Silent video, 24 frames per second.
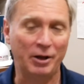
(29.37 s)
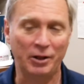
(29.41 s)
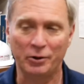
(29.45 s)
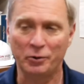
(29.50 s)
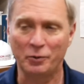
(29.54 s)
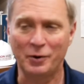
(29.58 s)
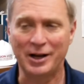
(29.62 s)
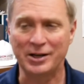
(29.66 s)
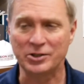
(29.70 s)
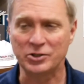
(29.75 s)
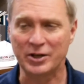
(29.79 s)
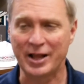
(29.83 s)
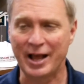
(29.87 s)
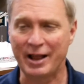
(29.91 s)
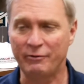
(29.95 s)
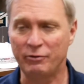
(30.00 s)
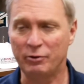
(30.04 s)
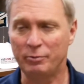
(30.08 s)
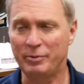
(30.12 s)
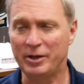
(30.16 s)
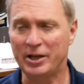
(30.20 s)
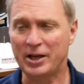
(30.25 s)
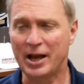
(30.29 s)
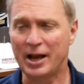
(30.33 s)
Otherwise, life
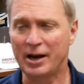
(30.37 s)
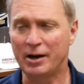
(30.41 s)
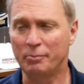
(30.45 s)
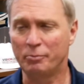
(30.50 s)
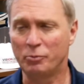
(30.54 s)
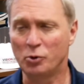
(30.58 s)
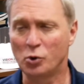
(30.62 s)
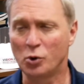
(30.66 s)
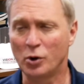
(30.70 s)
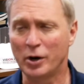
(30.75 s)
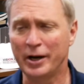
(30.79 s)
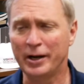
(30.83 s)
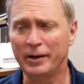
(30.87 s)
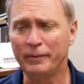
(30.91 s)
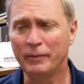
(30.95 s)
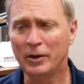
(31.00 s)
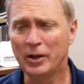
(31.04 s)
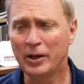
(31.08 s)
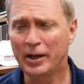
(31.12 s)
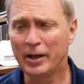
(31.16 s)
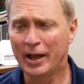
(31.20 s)
would be kind of boring.